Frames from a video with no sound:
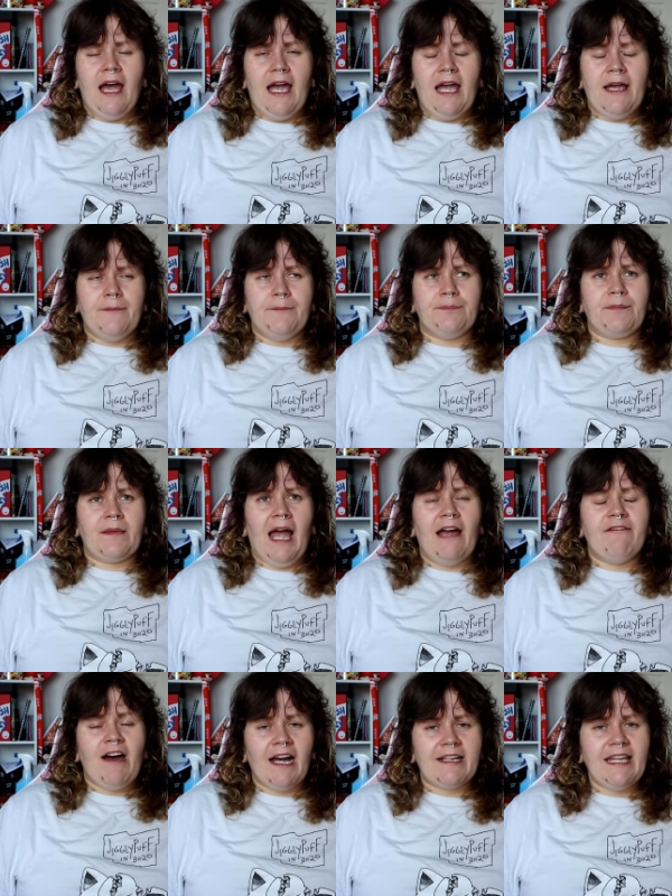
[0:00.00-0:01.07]
Um,
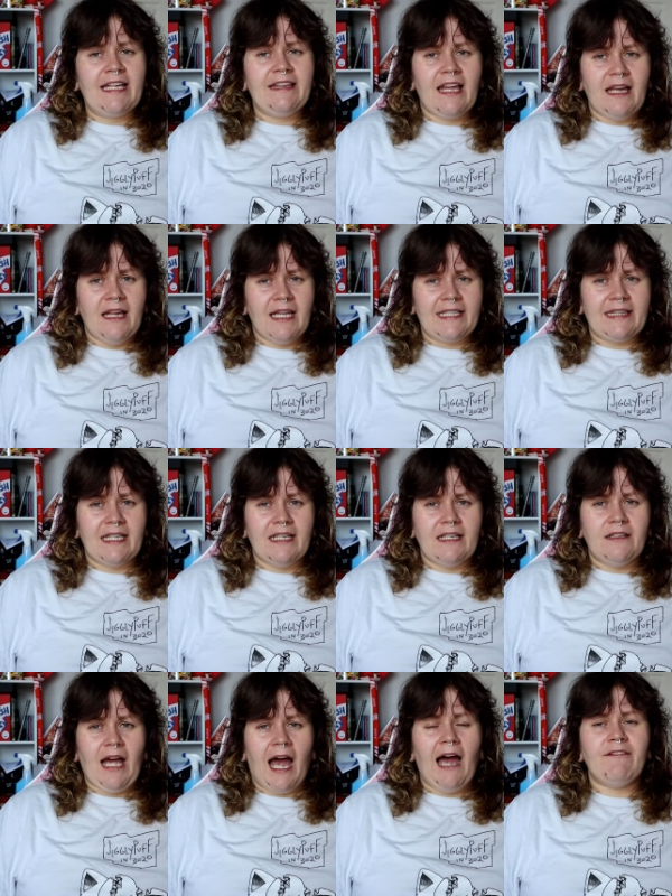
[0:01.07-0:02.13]
I've had like the, like
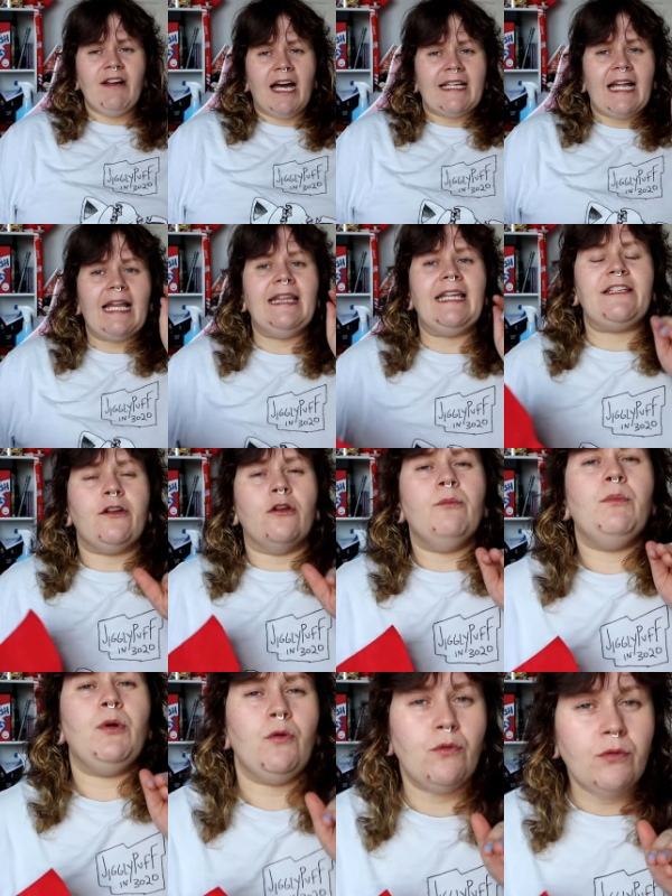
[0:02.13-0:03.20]
the, I haven't had little
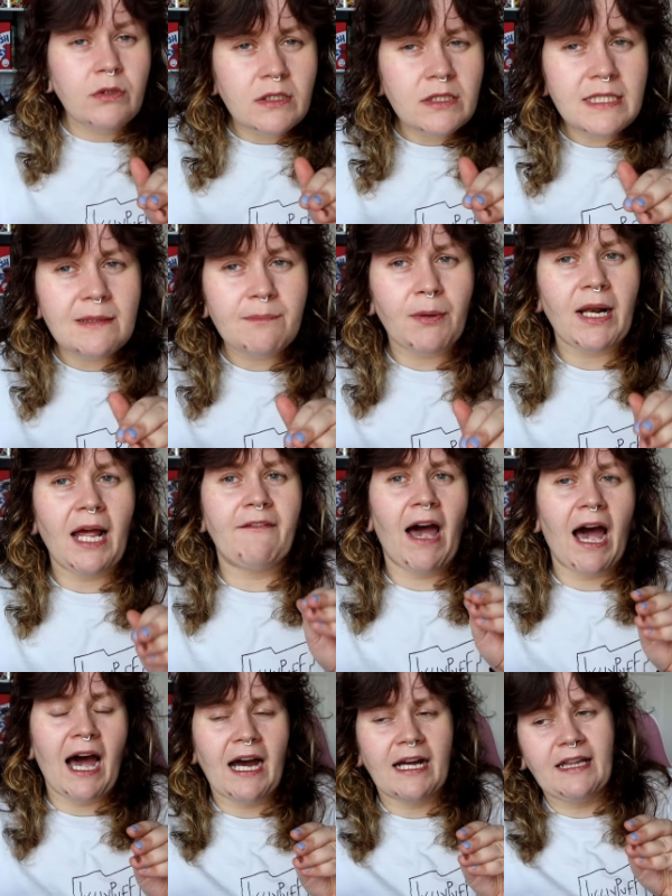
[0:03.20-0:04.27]
moons, but I've
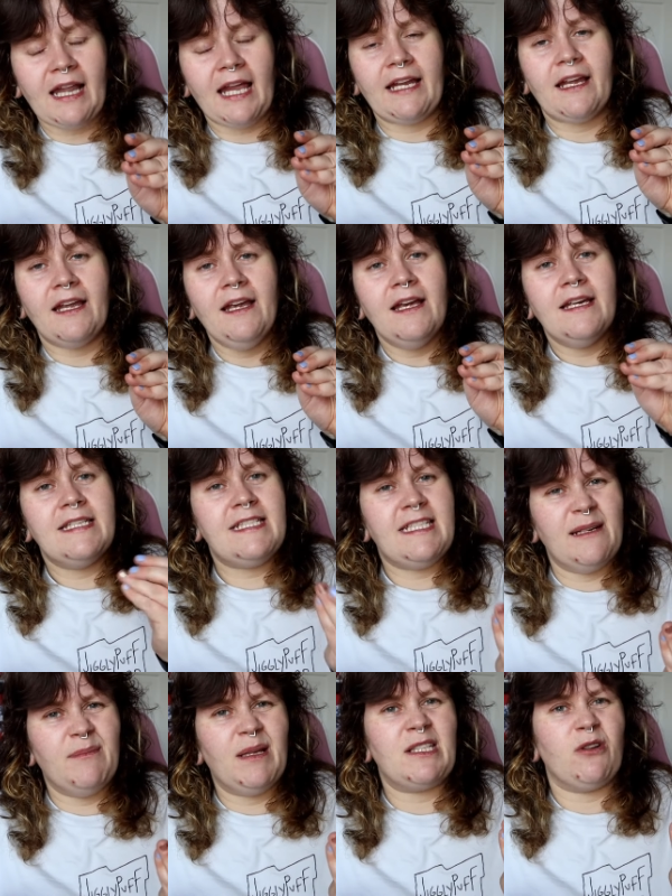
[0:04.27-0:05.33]
had like
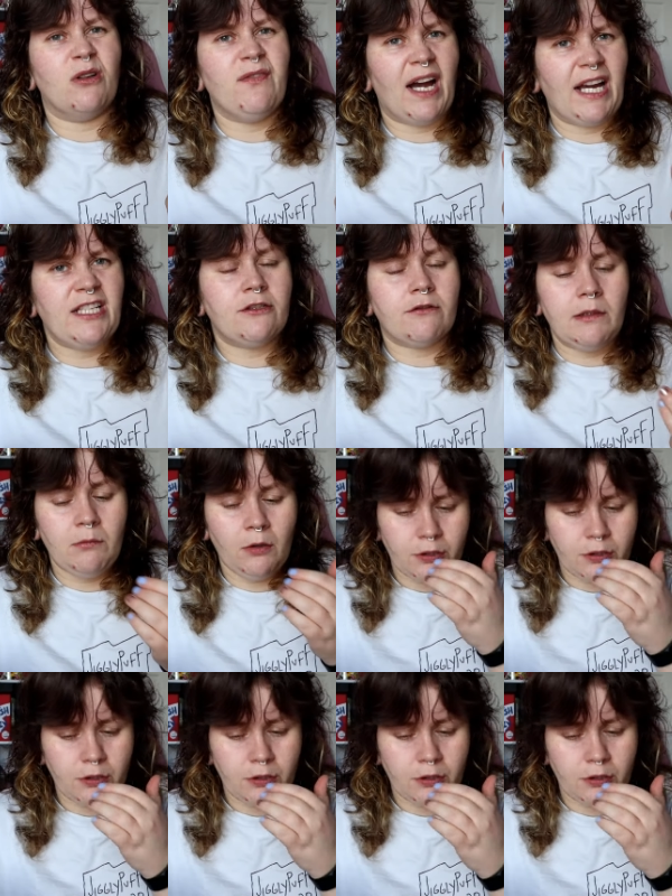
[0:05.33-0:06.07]
similar sort of ice cream